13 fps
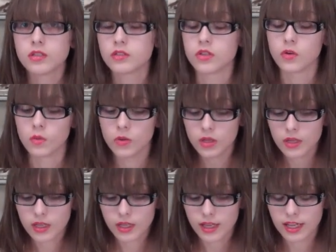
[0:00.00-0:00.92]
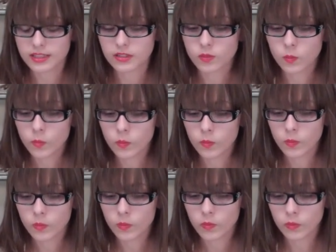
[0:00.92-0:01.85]
So it's
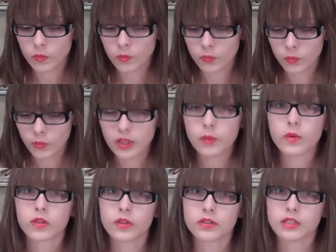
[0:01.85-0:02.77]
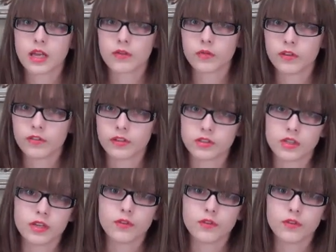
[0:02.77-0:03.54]
really worth it to get refills